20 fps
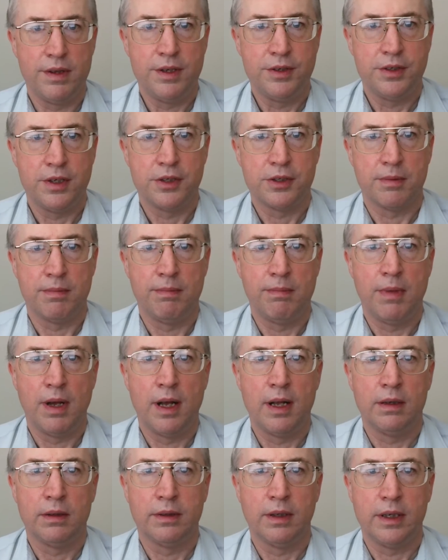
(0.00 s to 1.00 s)
This is
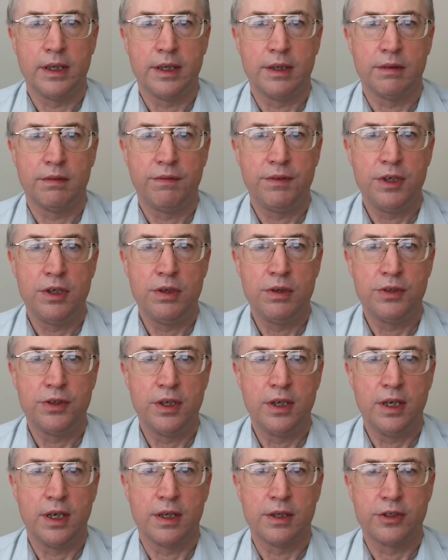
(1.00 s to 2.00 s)
mildly
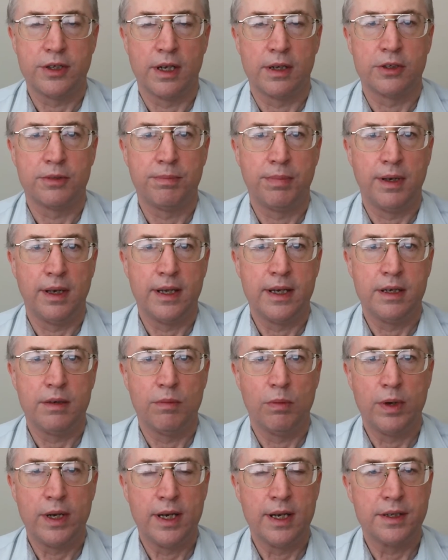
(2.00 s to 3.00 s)
confusing, it sounds
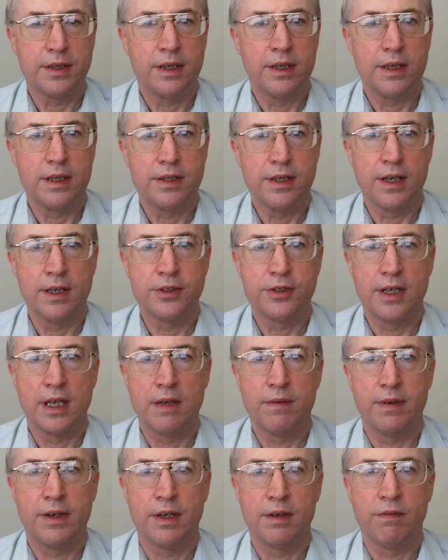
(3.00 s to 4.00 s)
plain weird, and it does
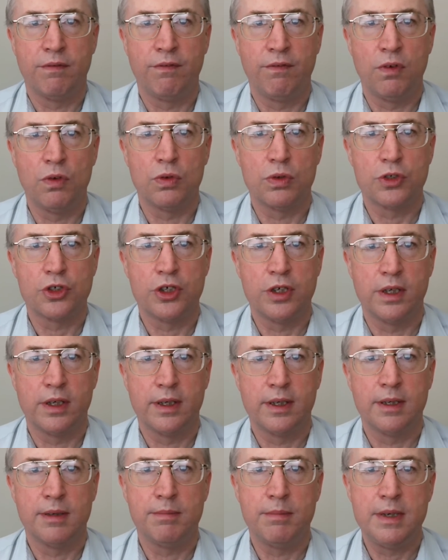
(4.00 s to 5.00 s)
have an
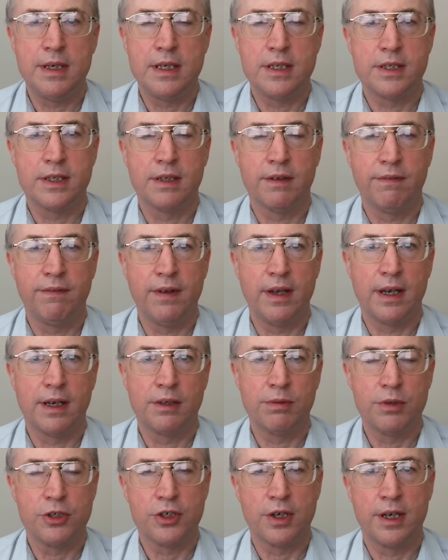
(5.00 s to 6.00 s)
unfortunate comedic
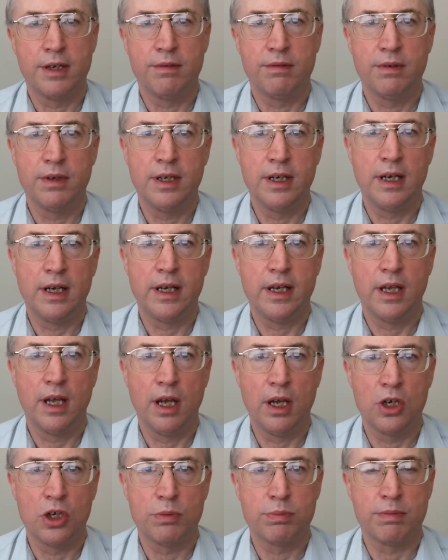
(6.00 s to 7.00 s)
effect, which I really
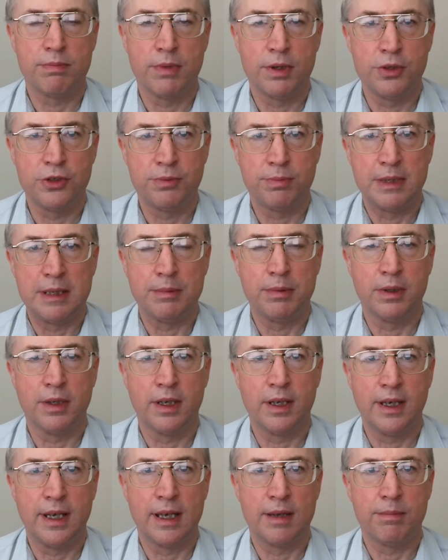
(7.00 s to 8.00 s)
hope most people
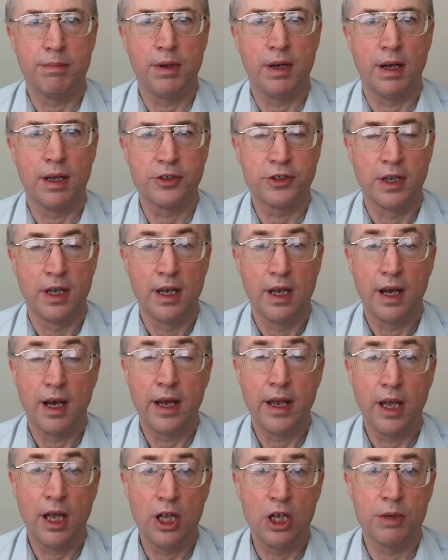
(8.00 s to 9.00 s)
can get past.
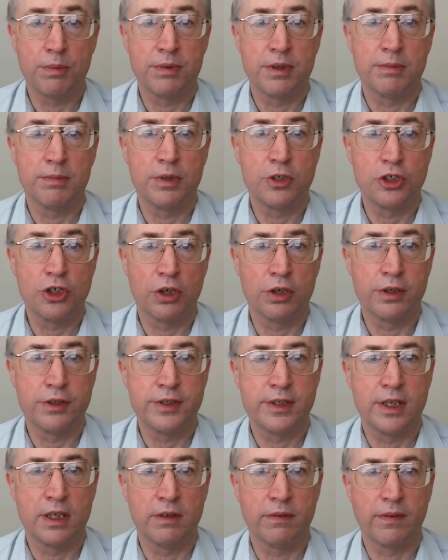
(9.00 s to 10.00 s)
I hope the
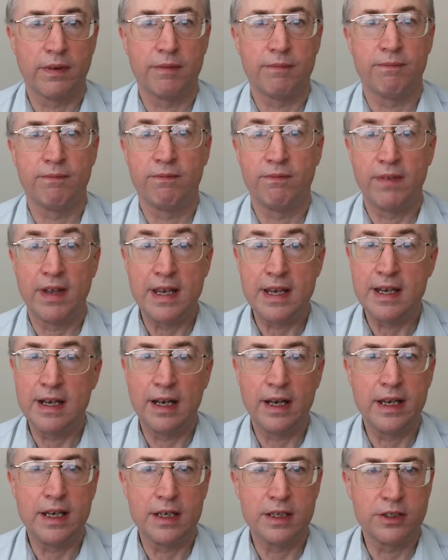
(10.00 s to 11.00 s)
majority of
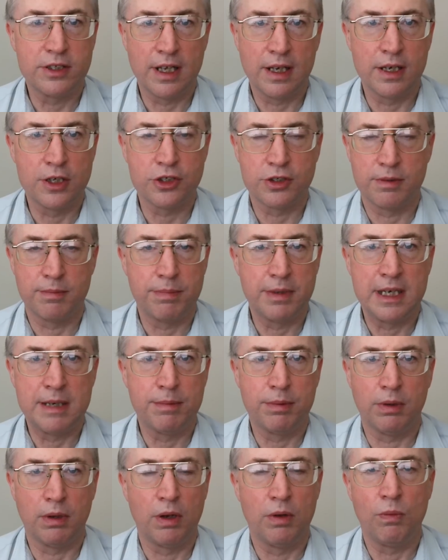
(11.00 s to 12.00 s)
vaguely intelligent
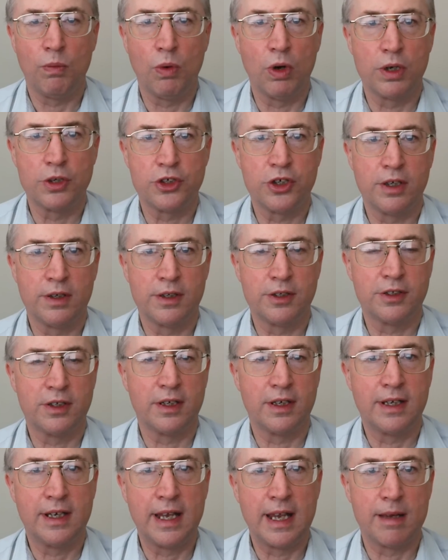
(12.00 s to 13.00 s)
people watching this
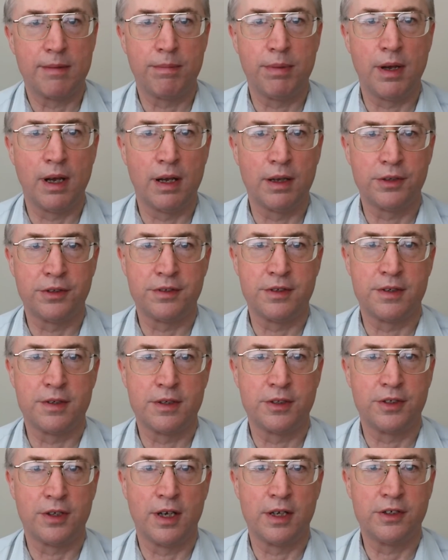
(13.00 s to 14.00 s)
can get past the
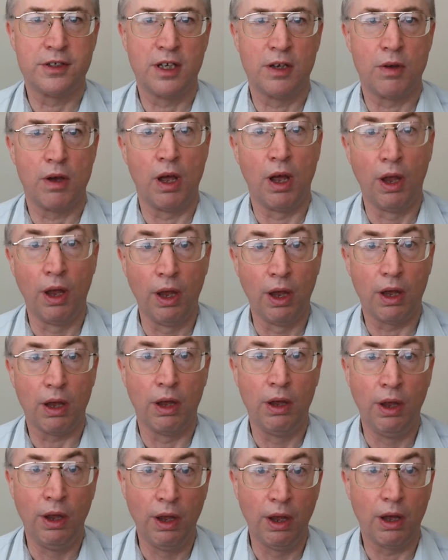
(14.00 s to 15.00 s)
desire to go,
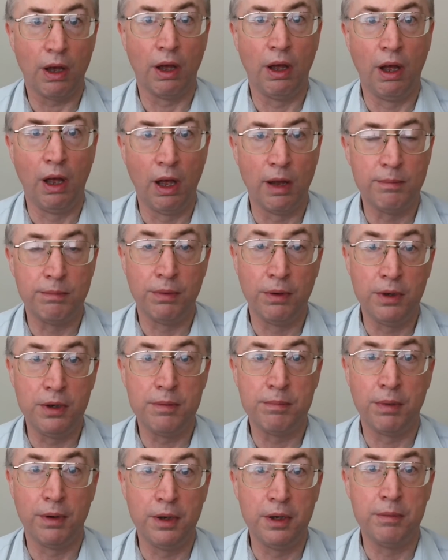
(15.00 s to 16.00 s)

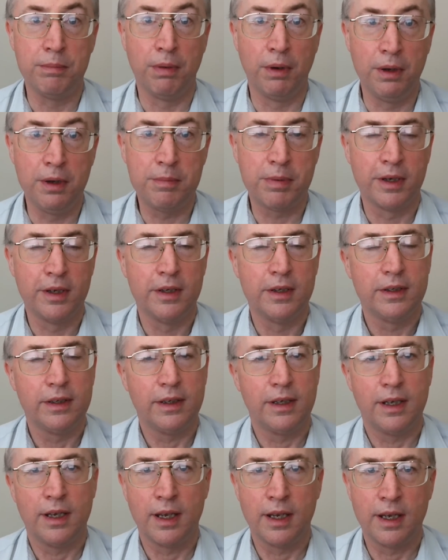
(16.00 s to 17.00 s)
bloop, bloop, bloop.
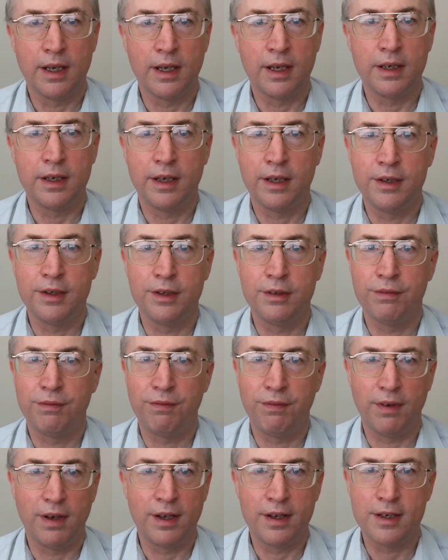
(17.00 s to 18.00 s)
Yeah, no
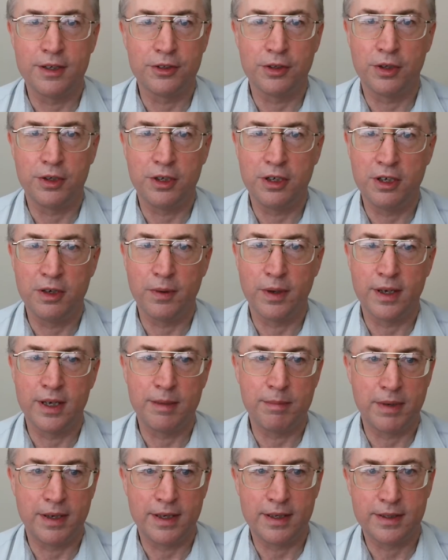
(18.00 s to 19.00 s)
flies on you,
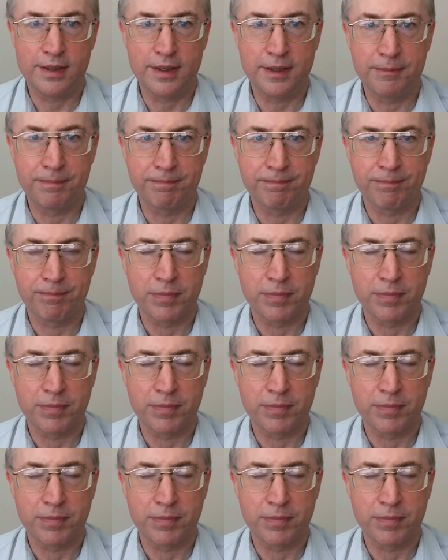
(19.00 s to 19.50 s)
eh, matey?